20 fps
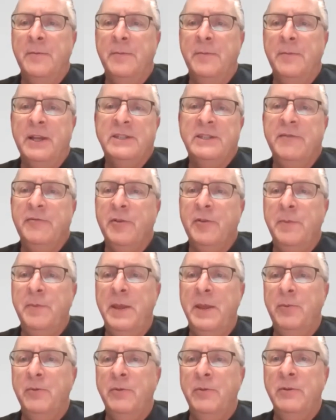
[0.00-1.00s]
because different
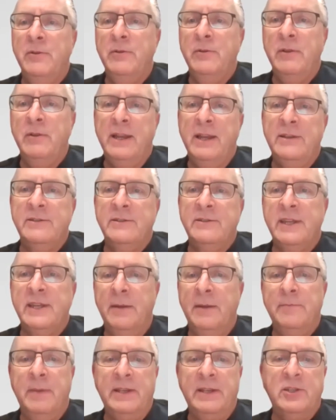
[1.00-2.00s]
people like to
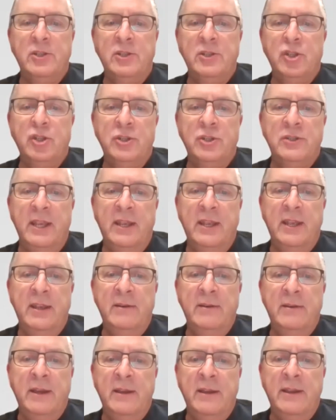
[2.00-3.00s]
get messages
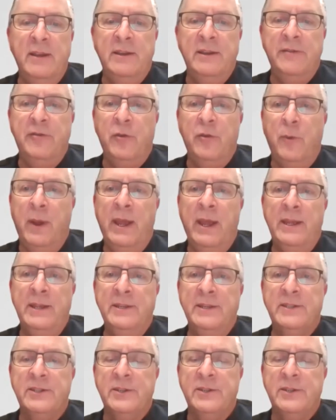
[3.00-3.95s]
in different ways.